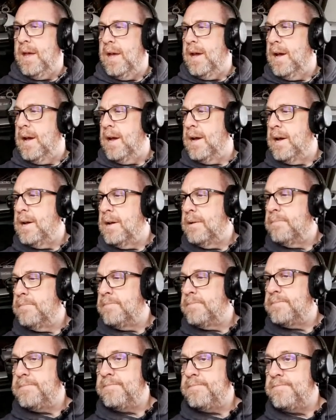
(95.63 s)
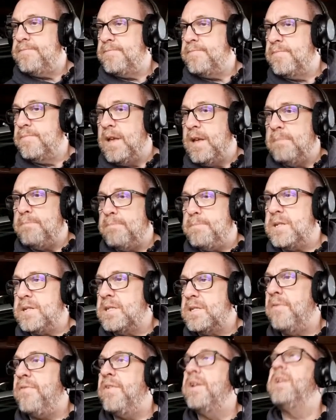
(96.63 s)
bunch of stuff in